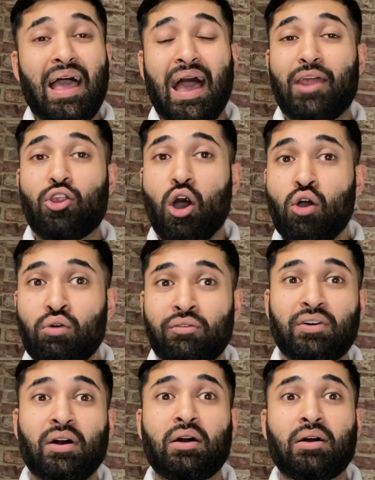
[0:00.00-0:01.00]
And
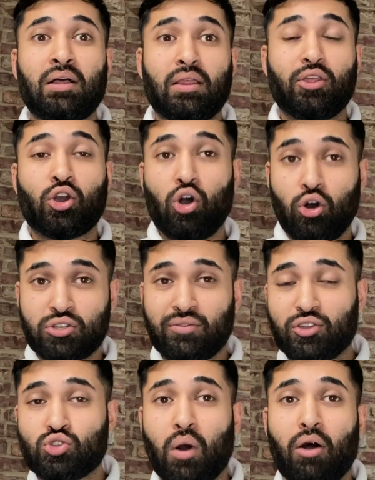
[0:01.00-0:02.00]
over the course of
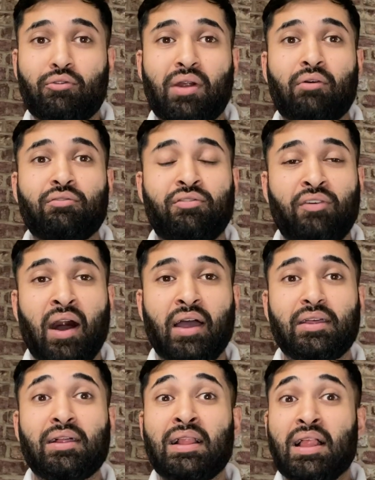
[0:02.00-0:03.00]
a 12-round
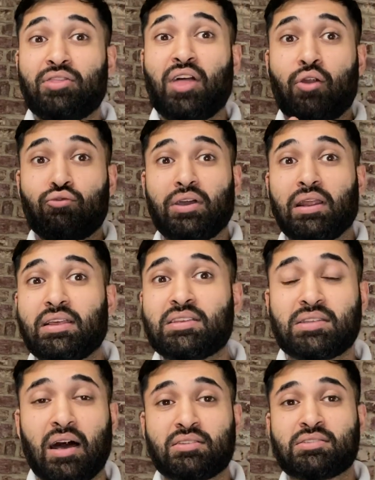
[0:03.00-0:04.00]
fight, that really
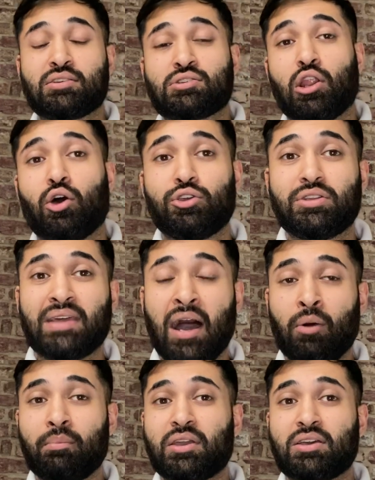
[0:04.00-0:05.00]
starts to slow you
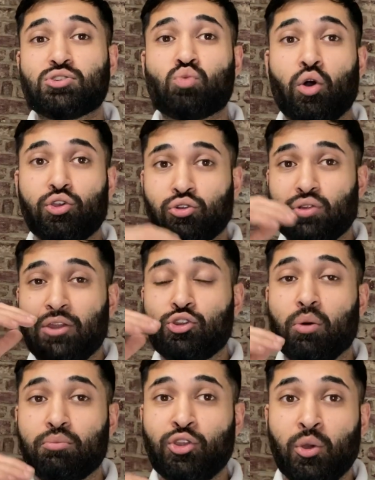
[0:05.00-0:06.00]
down, because what you'll end
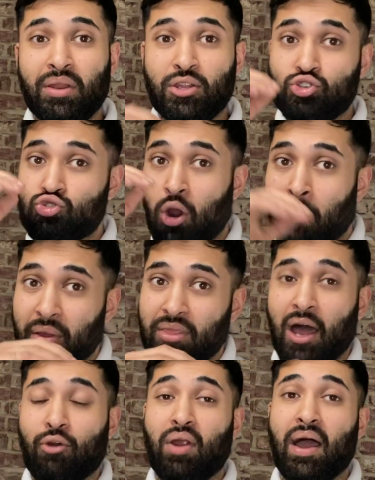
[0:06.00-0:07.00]
up doing is dropping
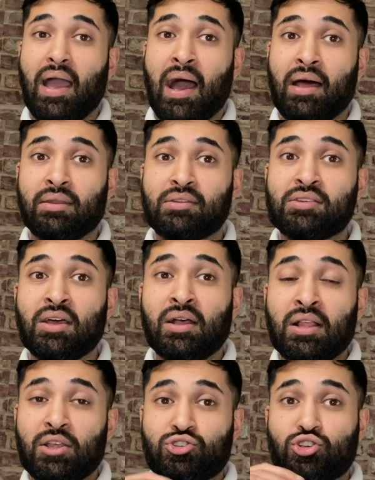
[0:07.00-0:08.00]
that right hand
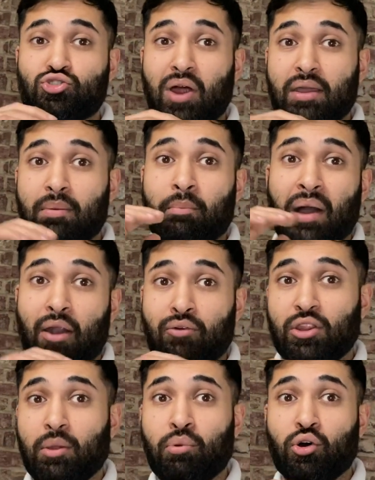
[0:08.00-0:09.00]
to try and
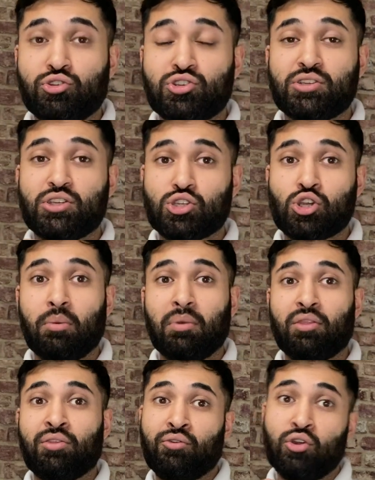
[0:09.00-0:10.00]
parry the punch as it's
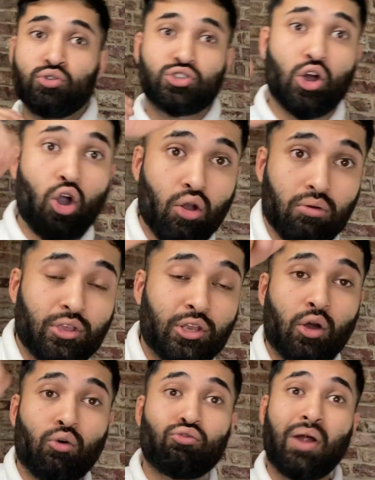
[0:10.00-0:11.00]
coming through, to, you
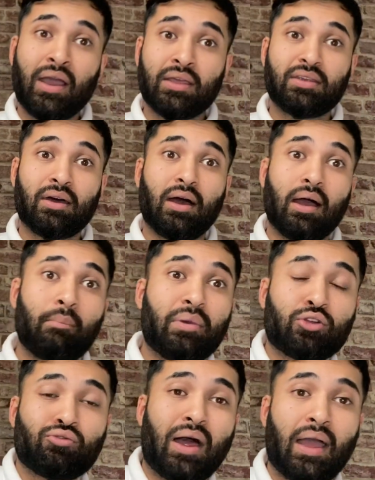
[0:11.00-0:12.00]
know, ride a
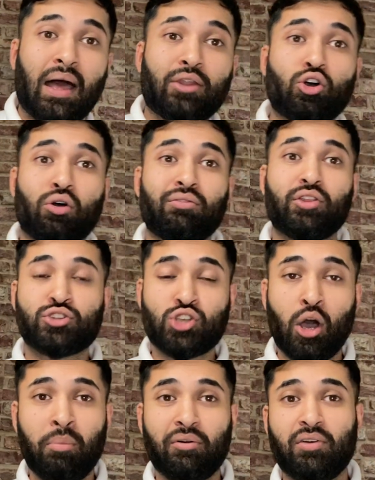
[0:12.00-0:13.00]
big right hand over the
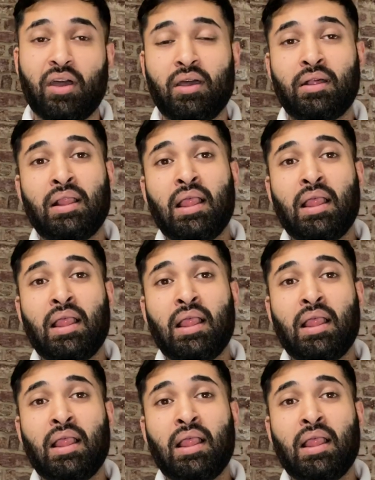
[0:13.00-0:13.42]
top of it,